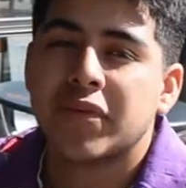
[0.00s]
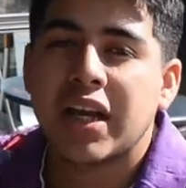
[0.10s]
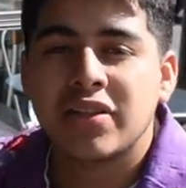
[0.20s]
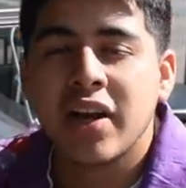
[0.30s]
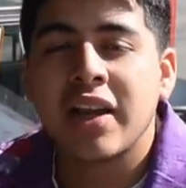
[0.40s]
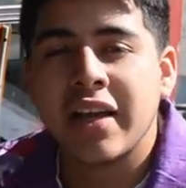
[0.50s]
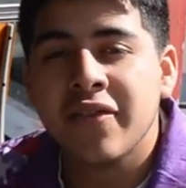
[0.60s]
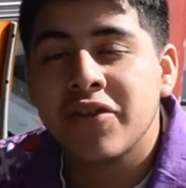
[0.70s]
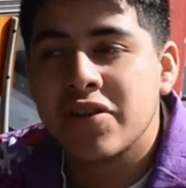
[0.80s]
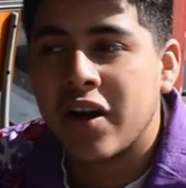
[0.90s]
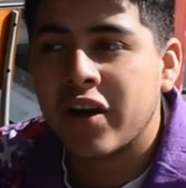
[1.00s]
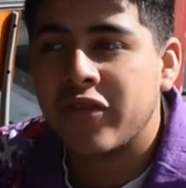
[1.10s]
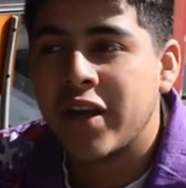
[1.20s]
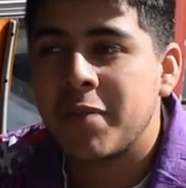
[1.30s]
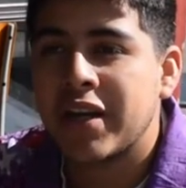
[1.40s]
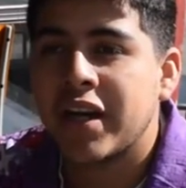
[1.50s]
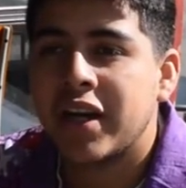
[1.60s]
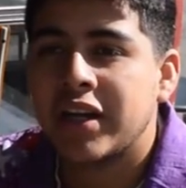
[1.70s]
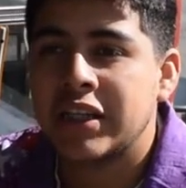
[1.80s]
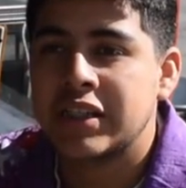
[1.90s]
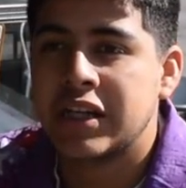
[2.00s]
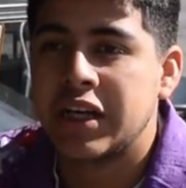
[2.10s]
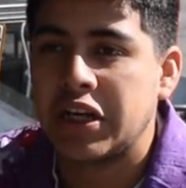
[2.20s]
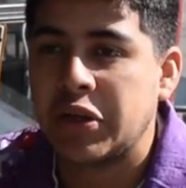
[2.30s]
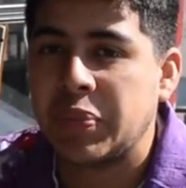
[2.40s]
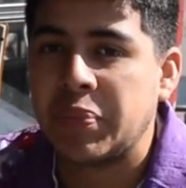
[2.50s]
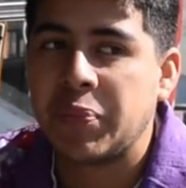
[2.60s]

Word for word: I started liking photography because um,